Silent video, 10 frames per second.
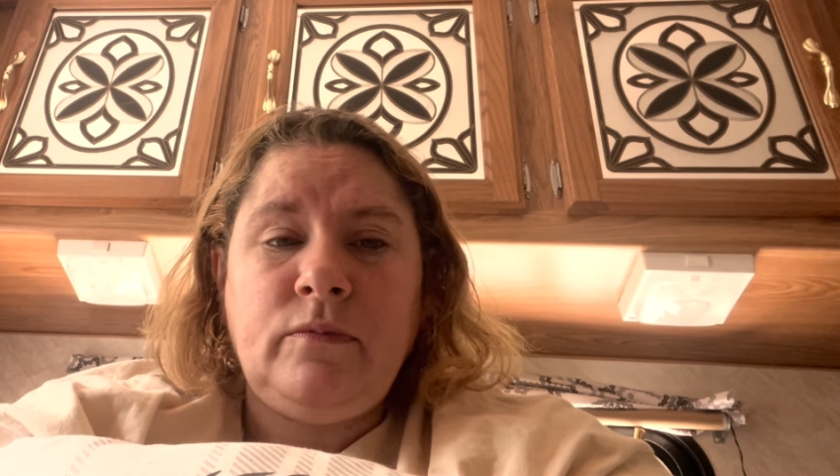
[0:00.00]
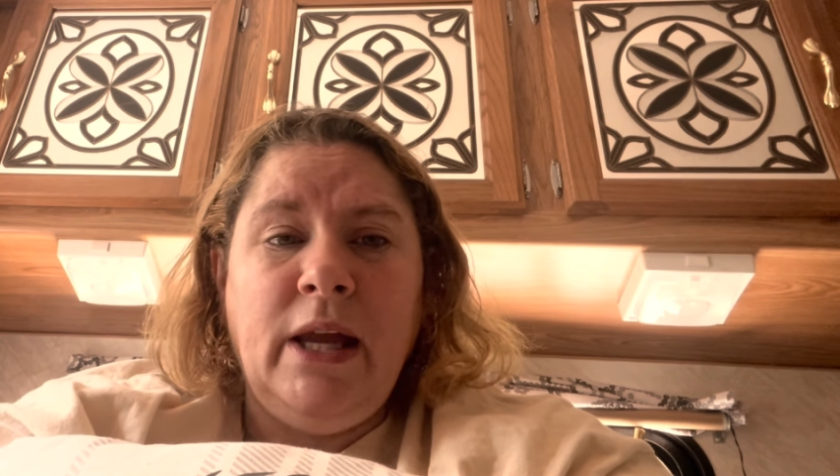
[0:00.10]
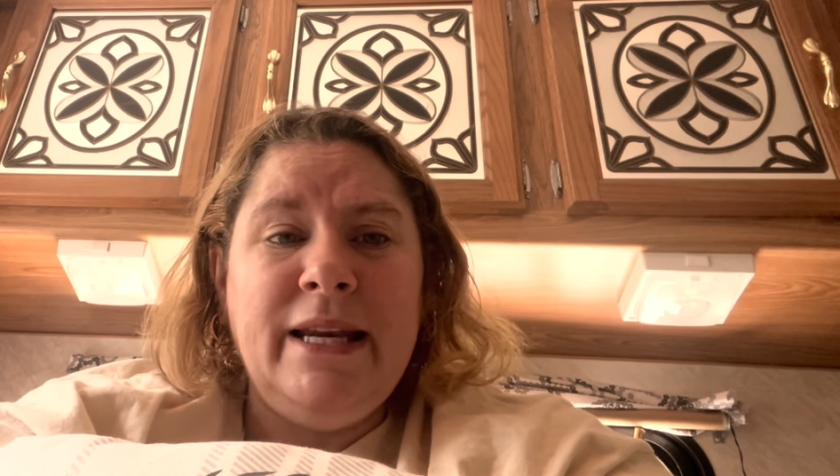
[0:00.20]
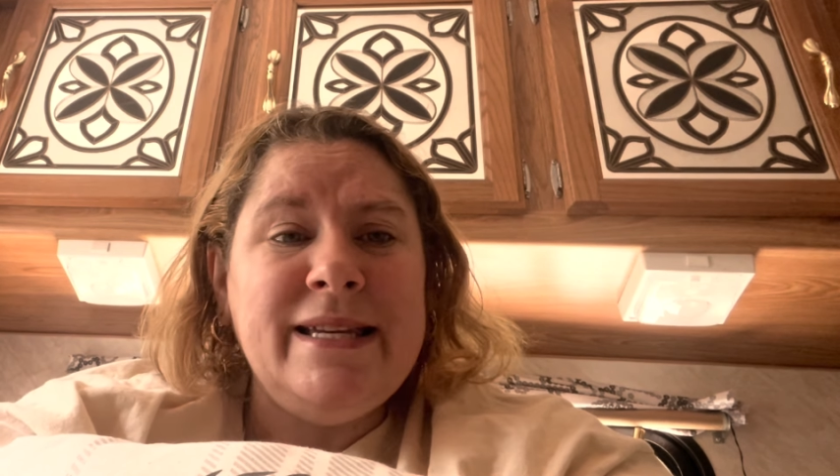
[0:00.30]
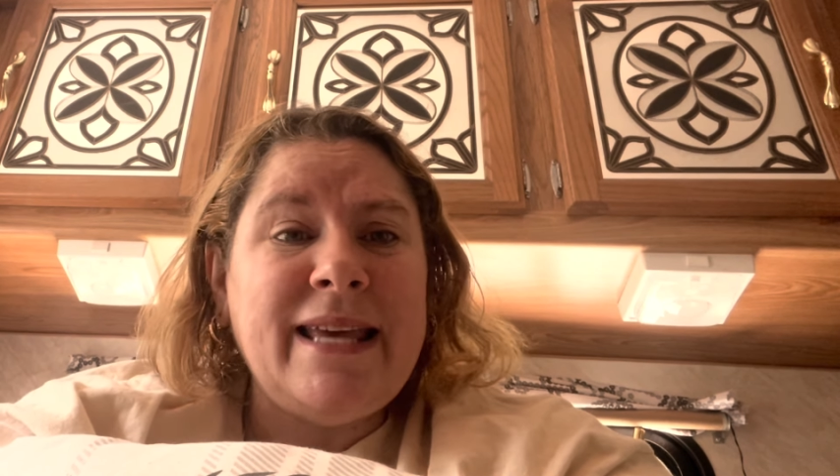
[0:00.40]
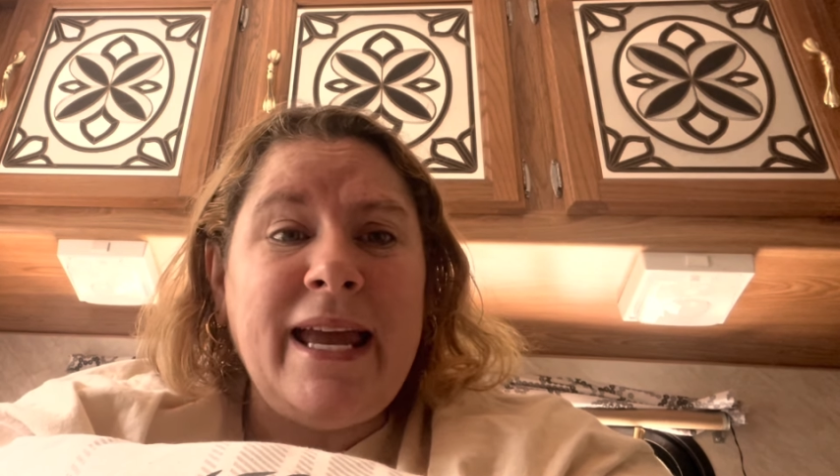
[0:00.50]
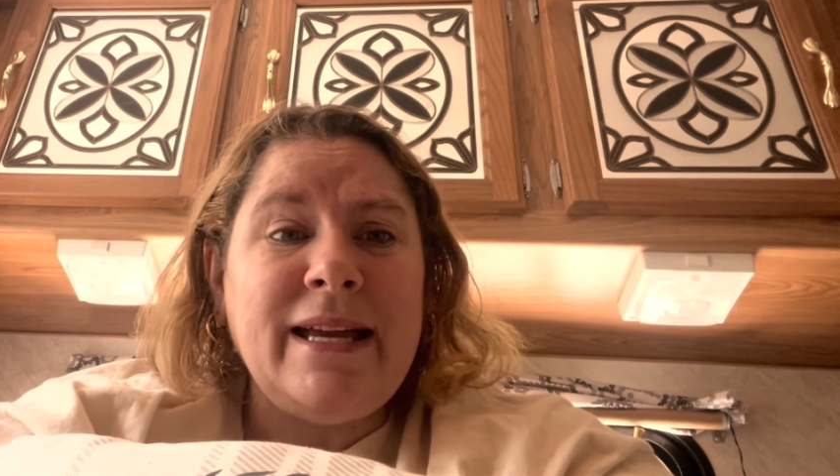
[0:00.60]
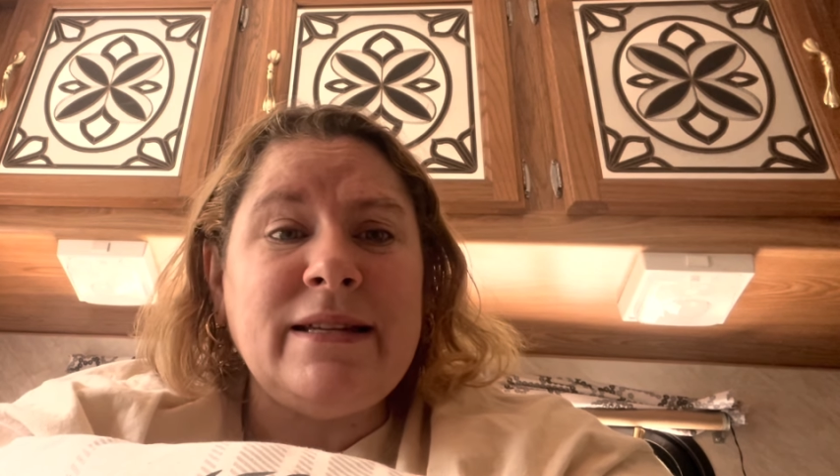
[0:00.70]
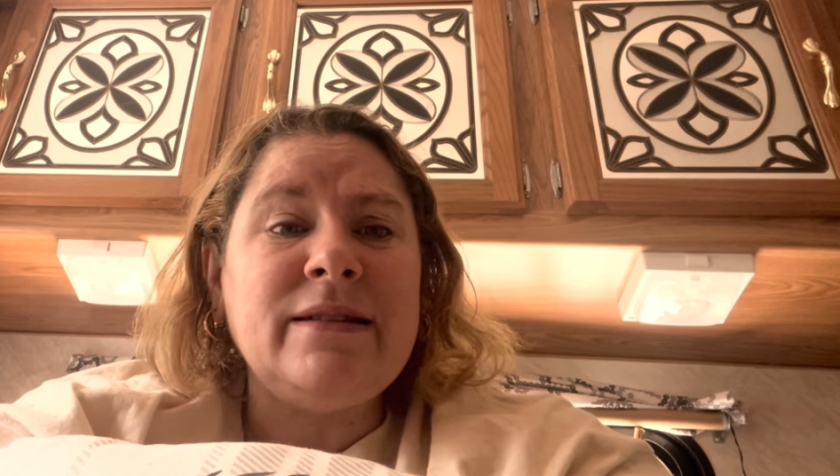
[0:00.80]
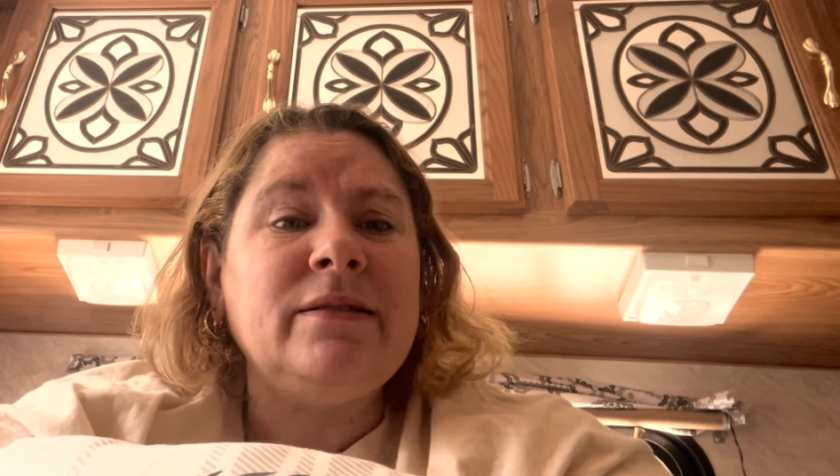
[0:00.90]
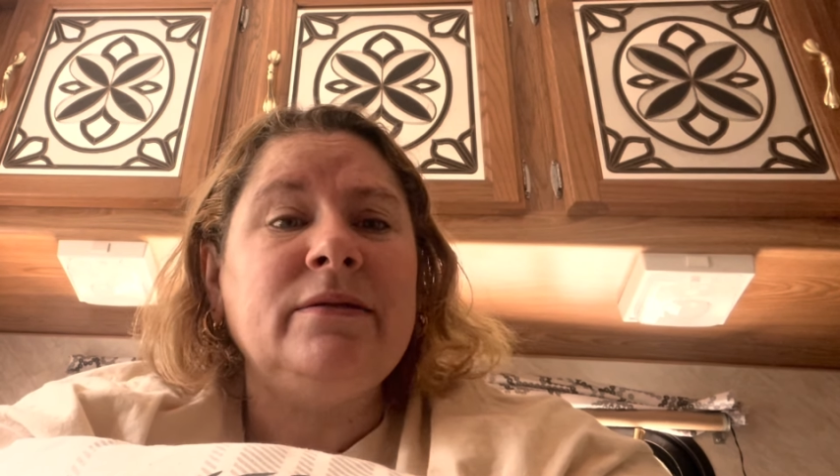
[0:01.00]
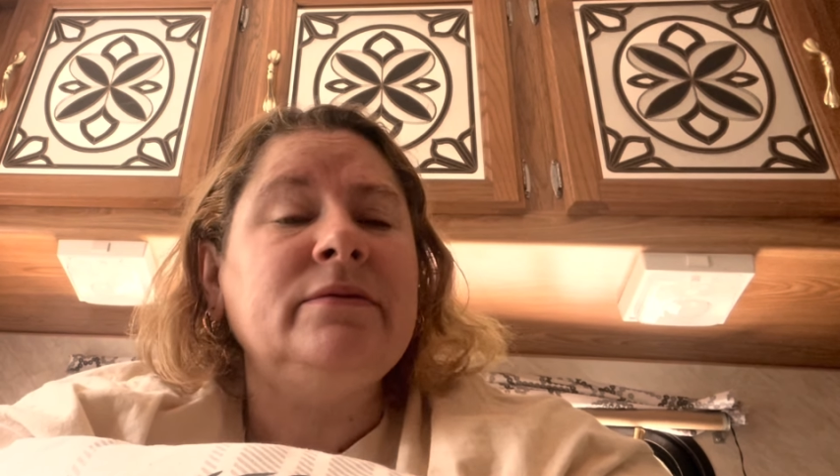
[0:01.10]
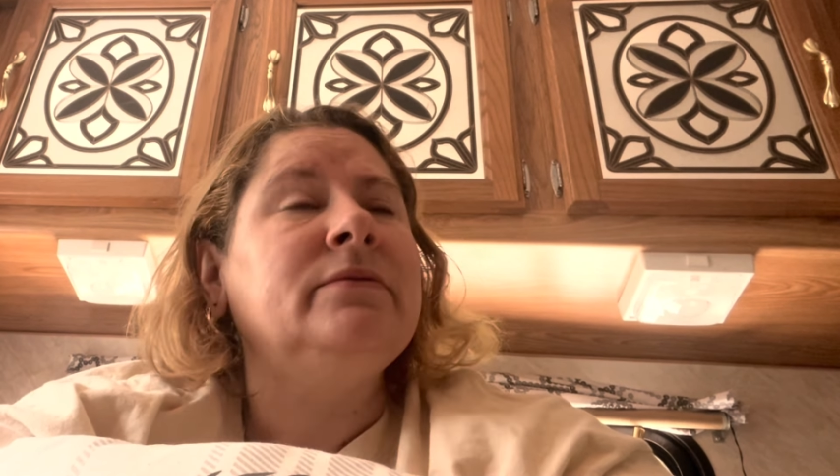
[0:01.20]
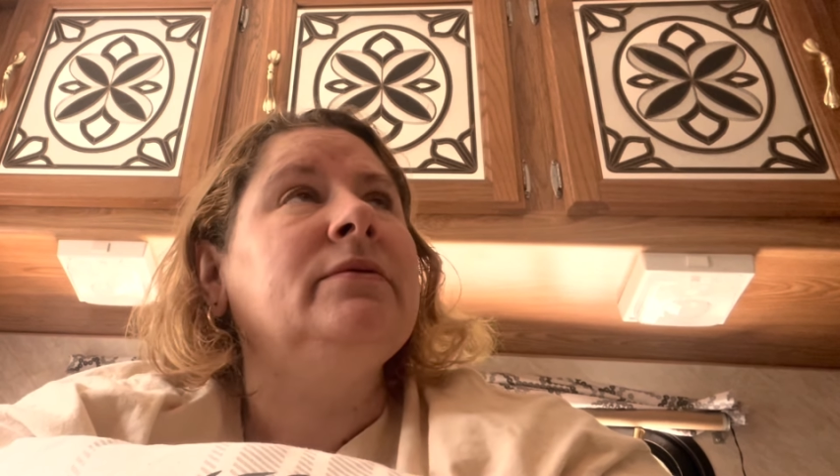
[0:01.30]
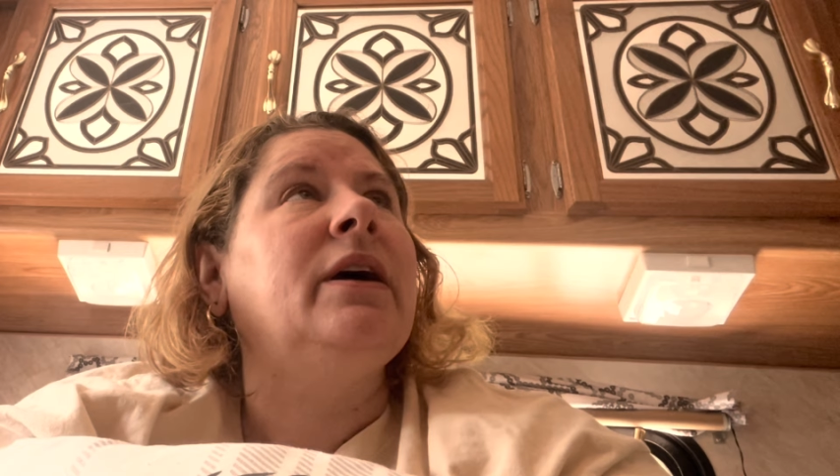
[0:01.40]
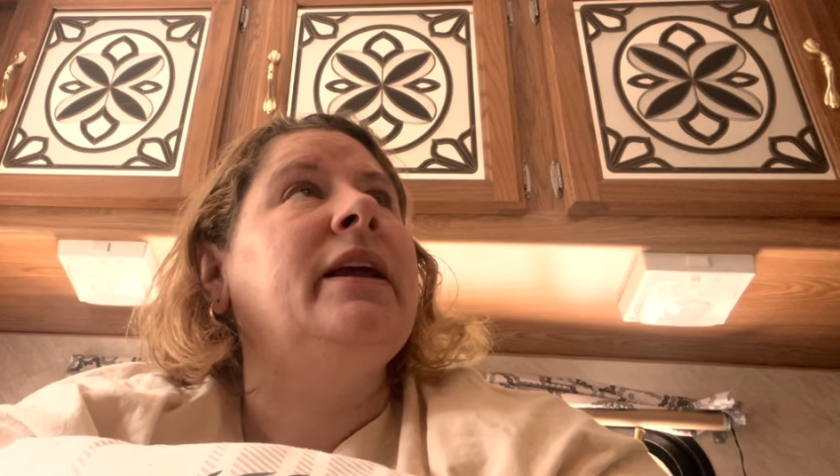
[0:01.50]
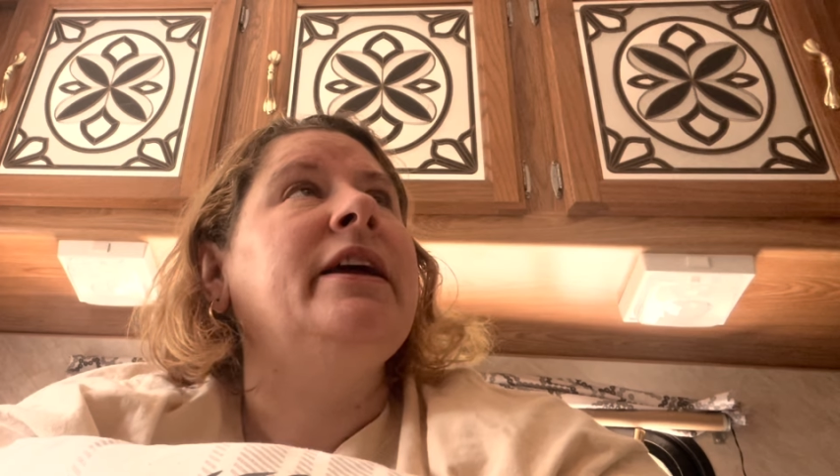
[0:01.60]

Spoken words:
And he's 8. And